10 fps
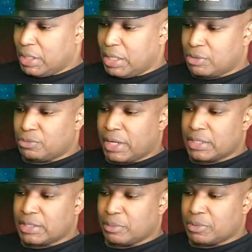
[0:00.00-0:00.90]
it
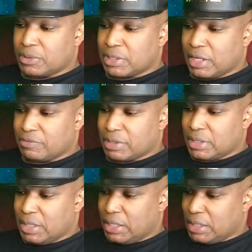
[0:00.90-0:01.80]
ranked number 11
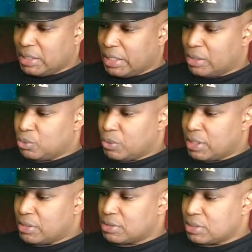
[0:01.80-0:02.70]
in
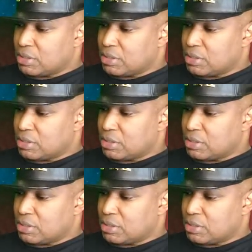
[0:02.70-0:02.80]
Loudwire's